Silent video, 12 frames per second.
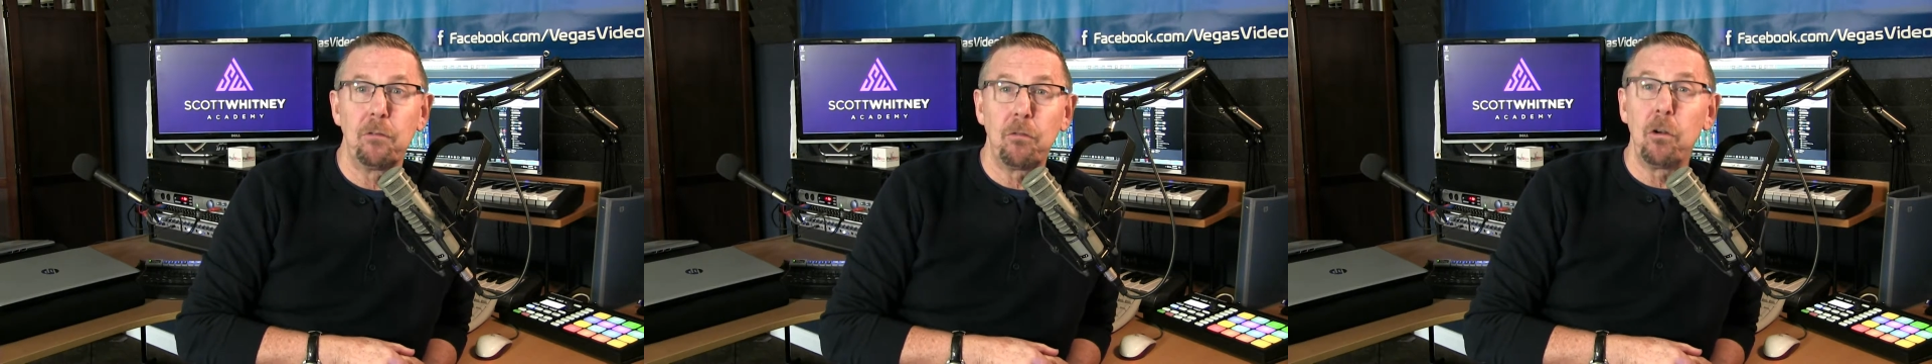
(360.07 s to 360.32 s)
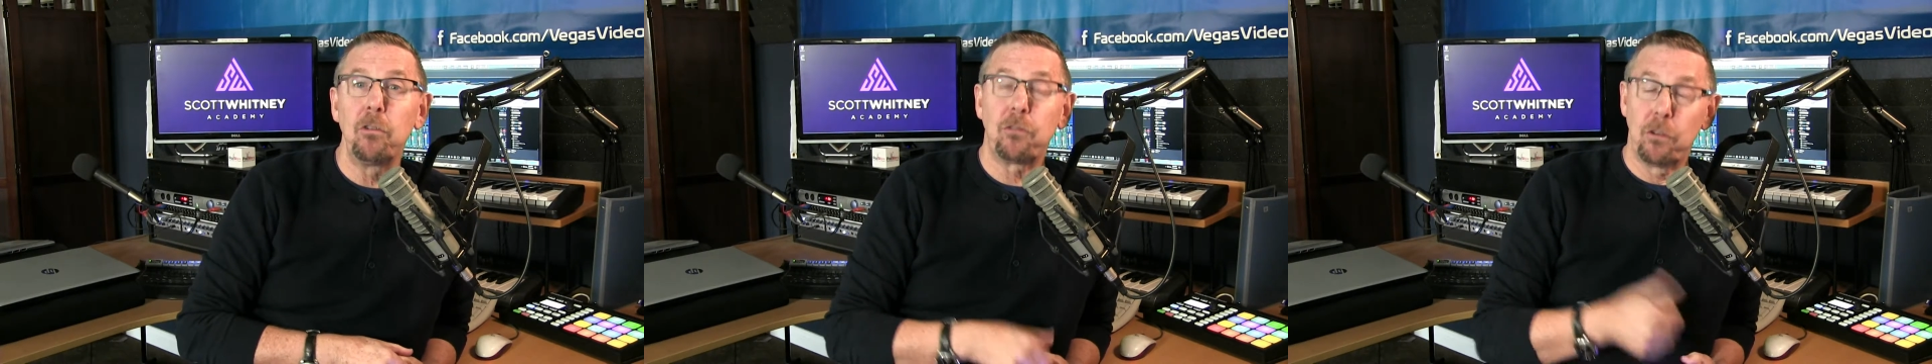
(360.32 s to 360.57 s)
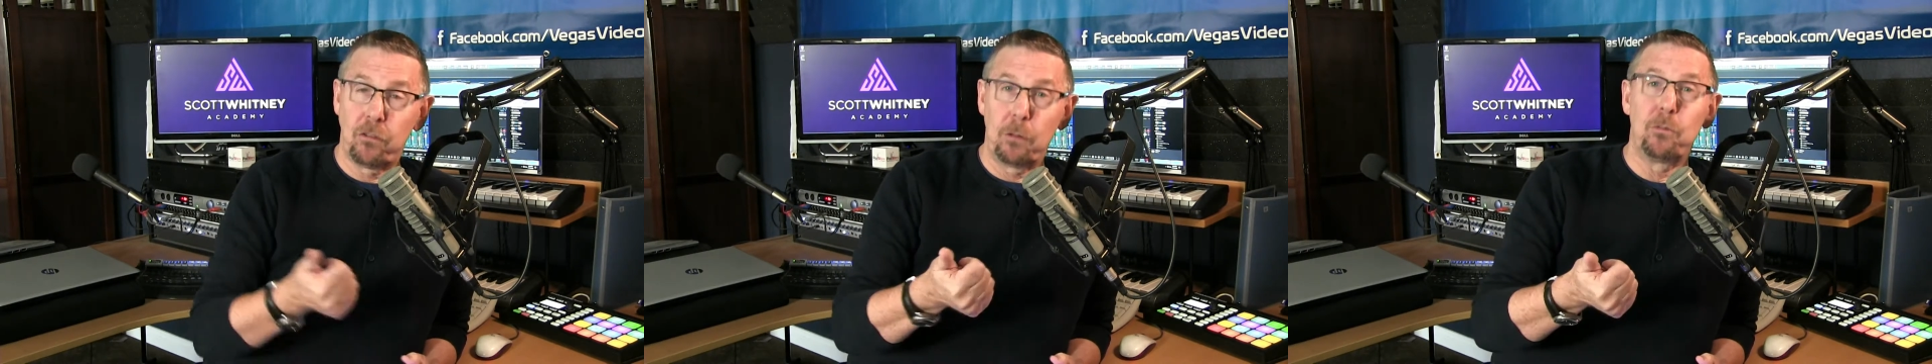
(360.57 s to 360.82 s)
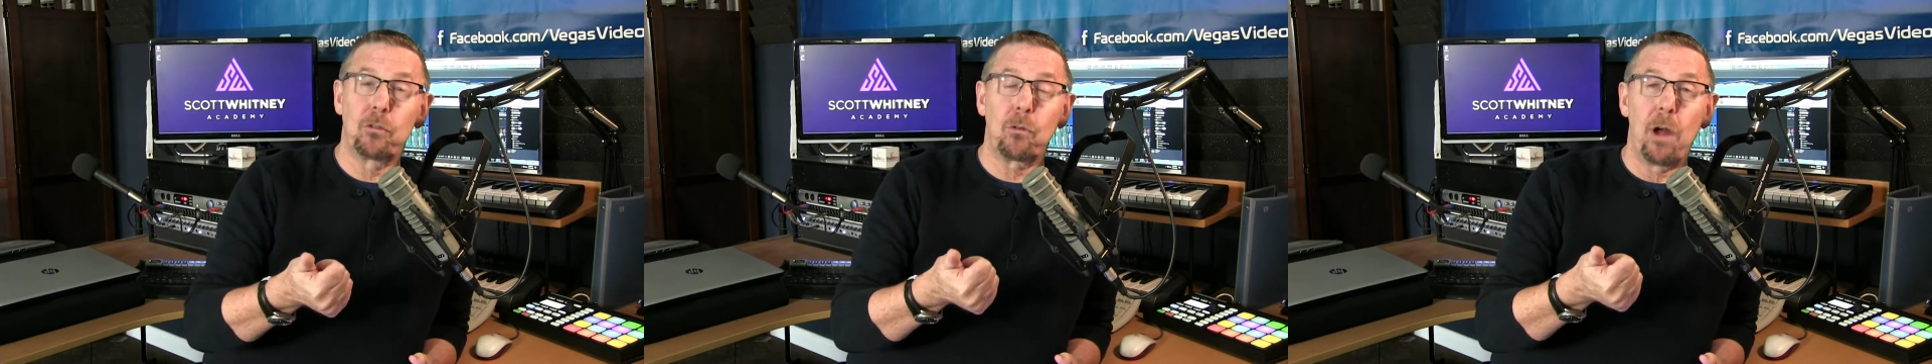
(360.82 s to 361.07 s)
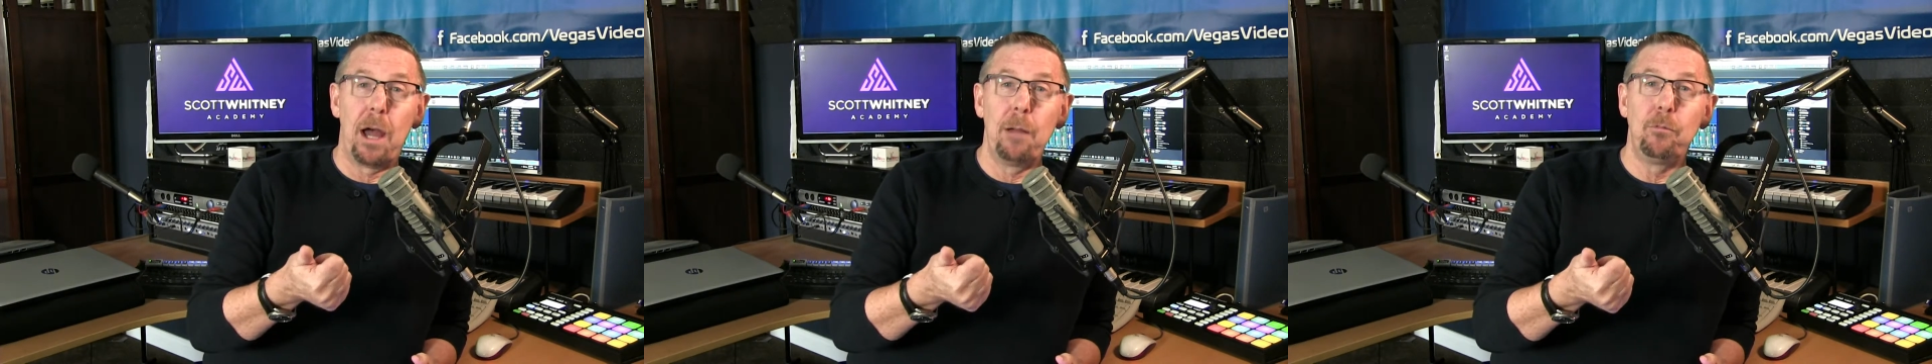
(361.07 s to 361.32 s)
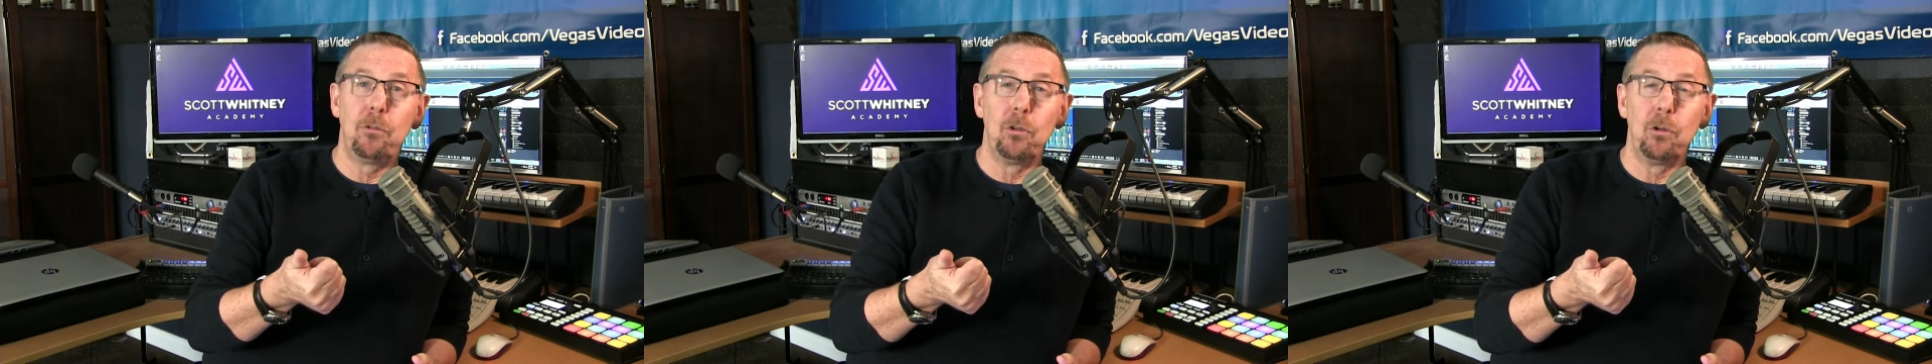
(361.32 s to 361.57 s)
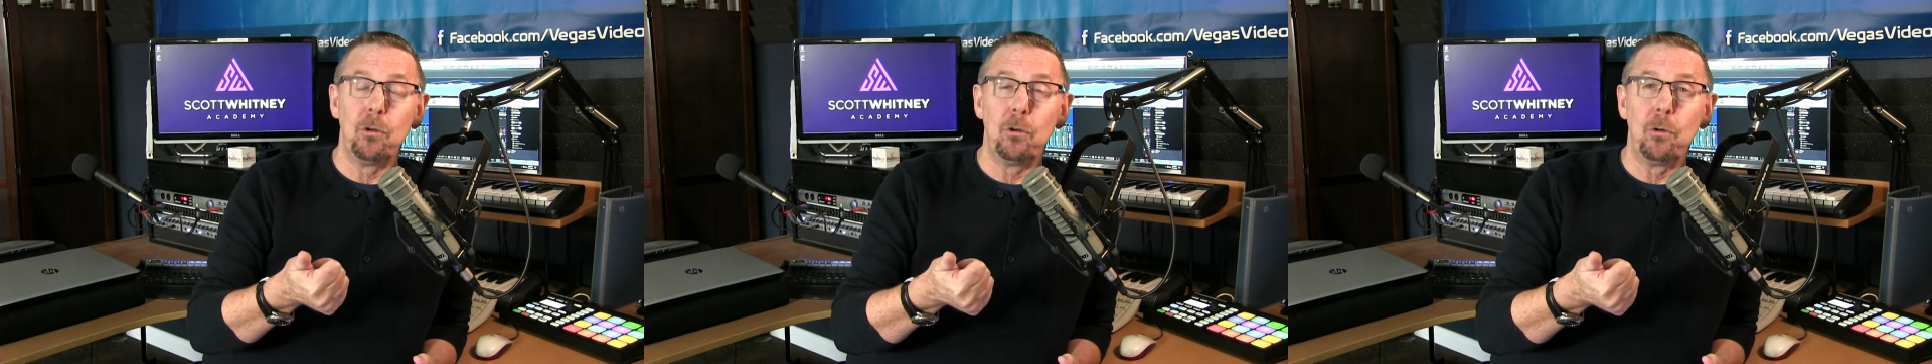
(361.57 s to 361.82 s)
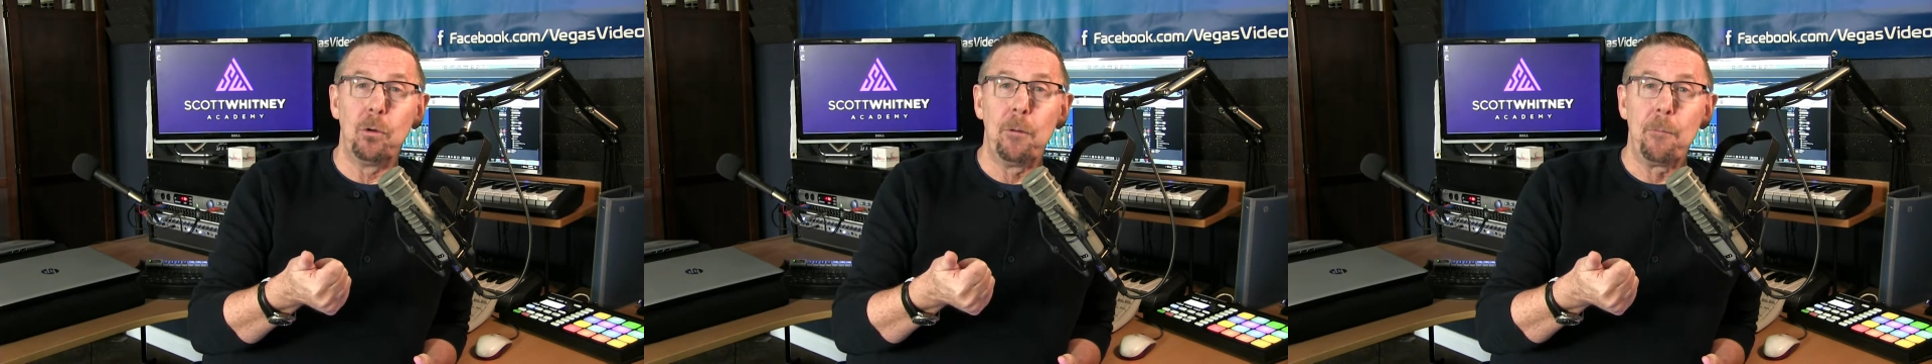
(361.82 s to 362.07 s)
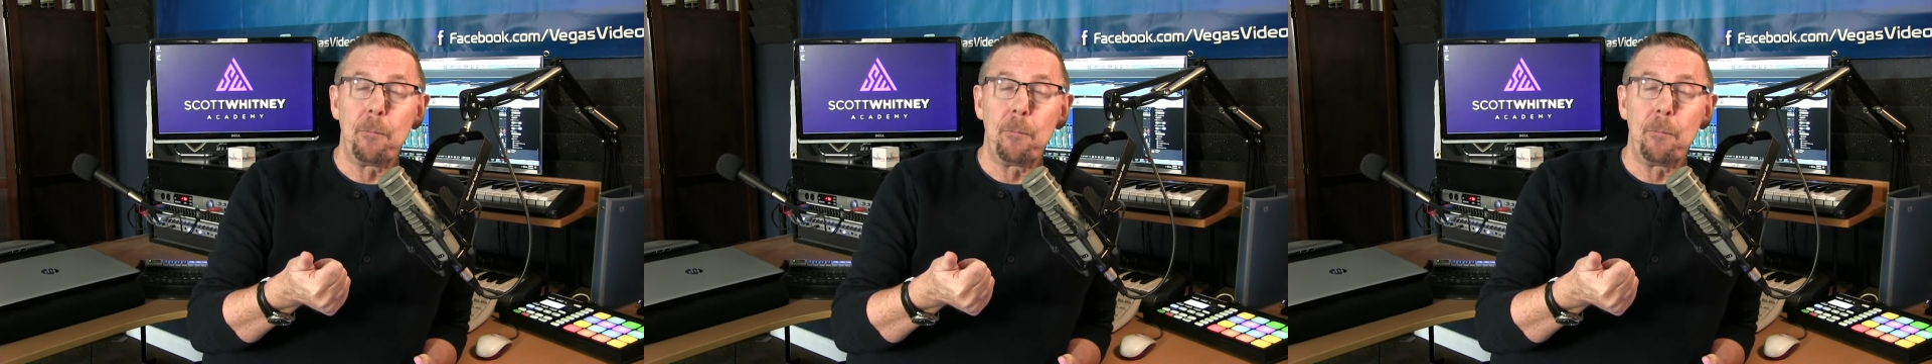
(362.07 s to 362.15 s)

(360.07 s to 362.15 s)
first subscribe to